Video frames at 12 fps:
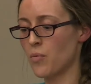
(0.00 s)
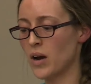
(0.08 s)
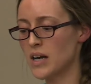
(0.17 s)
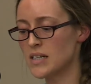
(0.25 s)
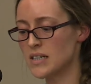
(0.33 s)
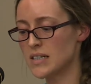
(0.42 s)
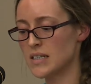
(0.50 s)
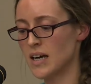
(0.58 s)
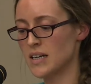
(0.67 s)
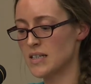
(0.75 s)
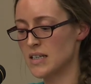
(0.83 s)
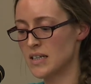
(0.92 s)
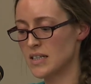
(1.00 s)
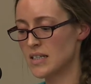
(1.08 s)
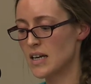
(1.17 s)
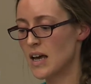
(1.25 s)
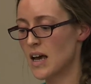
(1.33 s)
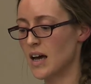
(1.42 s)
wanted to discuss this
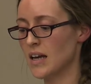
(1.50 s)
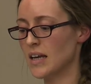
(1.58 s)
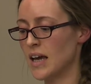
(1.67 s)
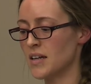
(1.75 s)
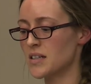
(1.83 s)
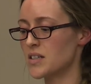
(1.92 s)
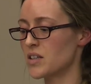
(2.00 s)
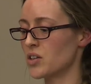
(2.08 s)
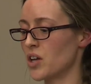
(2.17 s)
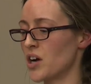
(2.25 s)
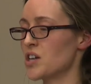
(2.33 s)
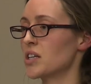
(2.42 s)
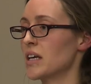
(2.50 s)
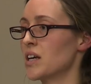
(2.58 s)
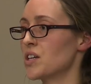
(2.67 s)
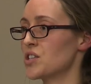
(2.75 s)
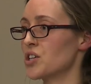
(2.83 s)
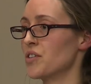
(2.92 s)
against the largely
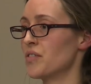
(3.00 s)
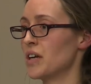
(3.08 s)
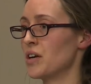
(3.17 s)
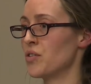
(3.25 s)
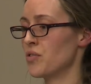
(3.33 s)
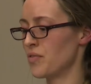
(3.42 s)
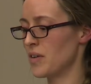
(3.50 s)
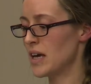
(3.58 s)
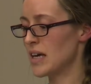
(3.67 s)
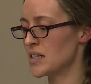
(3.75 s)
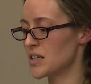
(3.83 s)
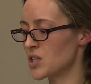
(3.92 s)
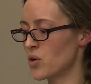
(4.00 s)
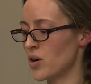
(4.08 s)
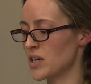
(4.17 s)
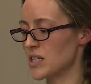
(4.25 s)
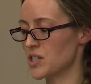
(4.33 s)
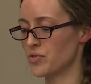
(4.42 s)
conservative
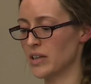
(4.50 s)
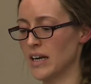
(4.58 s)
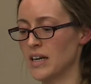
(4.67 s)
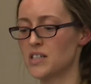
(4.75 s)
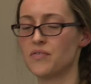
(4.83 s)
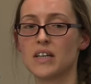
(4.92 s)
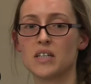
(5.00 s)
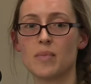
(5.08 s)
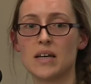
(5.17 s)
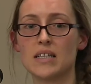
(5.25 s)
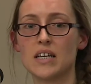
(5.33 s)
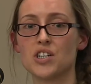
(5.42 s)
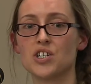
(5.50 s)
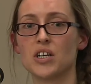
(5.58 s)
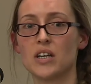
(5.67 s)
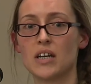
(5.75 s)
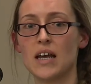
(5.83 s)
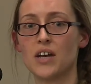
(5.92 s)
discourses relating to
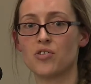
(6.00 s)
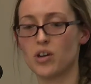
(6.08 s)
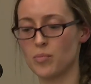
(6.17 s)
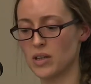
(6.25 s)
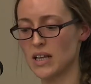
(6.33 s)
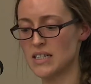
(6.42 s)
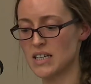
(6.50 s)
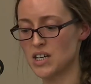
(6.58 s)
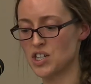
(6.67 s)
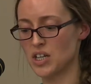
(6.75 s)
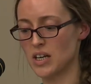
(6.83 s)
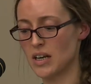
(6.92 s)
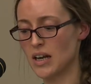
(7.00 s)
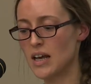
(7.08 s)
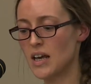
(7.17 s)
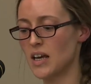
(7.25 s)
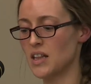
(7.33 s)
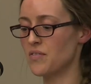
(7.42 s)
victimization and criminalization
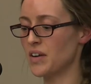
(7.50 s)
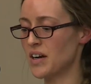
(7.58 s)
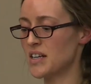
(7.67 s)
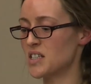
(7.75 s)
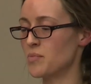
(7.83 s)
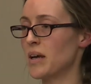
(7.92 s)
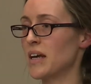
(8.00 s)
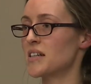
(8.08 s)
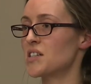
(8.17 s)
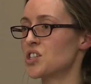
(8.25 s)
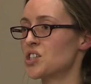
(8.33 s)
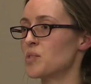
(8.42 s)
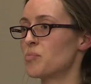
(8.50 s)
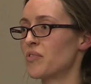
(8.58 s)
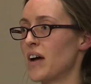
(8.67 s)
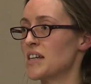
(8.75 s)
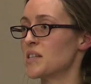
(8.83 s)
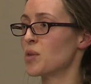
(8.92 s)
in the various debates, just to
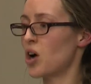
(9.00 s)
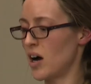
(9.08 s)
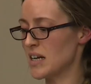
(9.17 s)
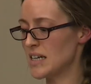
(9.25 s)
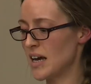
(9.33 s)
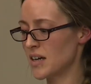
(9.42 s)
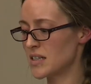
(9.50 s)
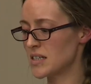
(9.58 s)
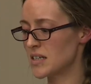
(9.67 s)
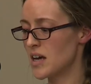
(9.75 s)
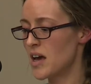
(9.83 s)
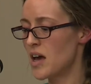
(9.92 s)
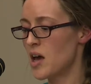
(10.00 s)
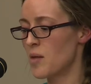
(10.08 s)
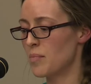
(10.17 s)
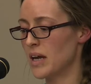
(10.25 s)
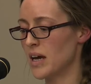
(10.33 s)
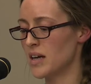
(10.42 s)
provide some context,
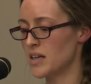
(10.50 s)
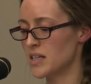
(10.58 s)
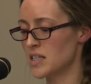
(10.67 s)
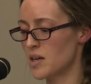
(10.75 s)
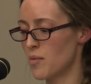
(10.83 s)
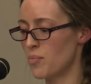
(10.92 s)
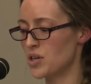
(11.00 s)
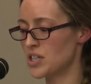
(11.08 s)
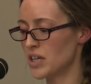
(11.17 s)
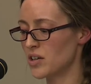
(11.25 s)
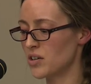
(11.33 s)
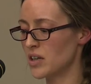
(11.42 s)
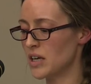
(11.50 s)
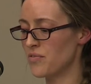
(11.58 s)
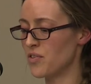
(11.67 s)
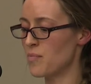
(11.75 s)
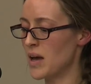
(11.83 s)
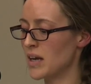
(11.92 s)
because particularly
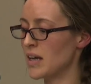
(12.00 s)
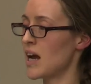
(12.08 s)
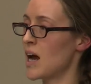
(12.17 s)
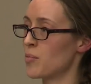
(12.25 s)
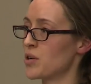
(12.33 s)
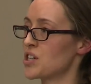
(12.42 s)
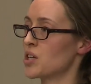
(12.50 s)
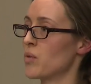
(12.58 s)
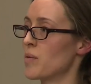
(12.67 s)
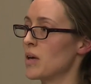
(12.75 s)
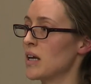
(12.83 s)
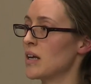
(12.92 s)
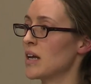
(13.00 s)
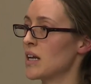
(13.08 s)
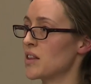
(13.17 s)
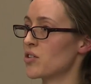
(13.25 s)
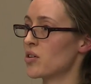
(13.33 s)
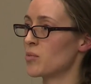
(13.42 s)
for many Aboriginal women
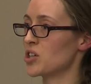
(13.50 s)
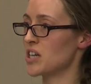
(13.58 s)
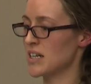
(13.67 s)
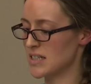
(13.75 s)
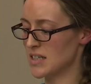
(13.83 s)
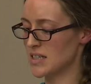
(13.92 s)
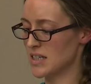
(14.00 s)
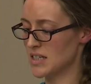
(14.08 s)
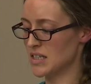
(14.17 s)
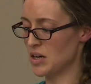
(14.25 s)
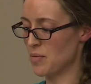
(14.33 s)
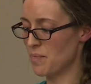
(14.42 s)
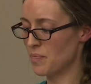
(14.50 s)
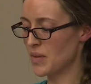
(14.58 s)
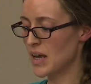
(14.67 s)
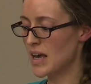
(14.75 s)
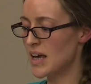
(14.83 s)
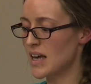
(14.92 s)
in the criminal justice system,
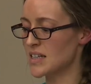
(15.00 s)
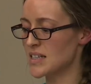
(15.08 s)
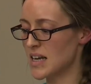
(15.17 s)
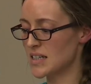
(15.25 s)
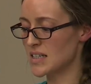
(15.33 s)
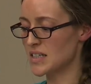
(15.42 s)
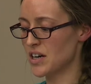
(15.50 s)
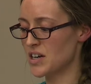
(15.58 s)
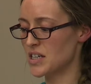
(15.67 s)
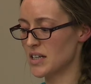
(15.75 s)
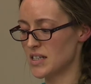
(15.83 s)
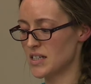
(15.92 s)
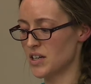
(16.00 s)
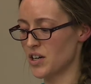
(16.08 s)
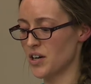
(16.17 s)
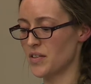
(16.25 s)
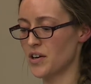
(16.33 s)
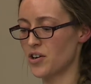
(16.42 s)
it's necessary to
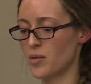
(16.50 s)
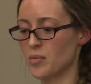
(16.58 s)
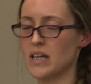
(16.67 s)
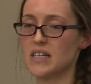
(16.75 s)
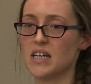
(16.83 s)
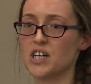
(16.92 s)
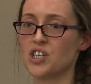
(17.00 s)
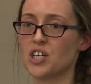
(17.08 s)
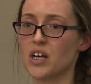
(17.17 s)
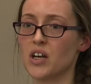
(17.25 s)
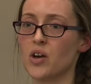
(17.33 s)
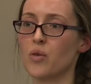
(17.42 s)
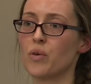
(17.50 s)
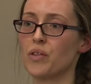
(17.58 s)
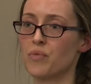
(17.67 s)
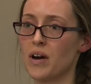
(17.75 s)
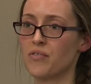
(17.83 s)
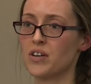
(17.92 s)
consider their criminalization with
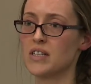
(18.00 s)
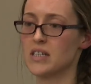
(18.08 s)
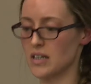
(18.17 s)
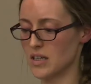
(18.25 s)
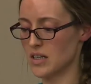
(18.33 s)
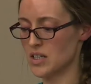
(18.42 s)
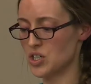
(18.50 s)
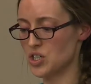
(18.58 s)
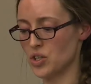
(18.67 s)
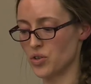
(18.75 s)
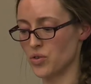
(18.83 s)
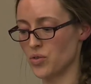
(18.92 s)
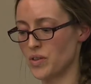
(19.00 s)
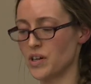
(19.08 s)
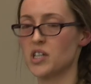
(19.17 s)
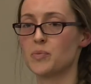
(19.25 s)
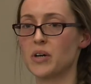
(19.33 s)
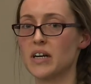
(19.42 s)
references to their
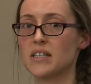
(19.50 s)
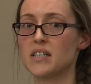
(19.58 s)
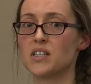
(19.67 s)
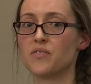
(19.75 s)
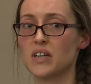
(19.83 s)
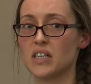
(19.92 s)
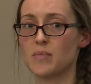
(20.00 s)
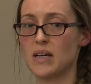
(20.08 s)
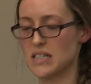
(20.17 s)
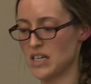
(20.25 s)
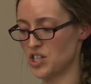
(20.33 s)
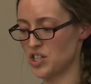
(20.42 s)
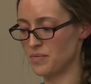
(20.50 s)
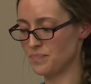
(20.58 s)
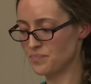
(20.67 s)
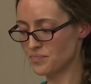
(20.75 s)
experiences of victimization.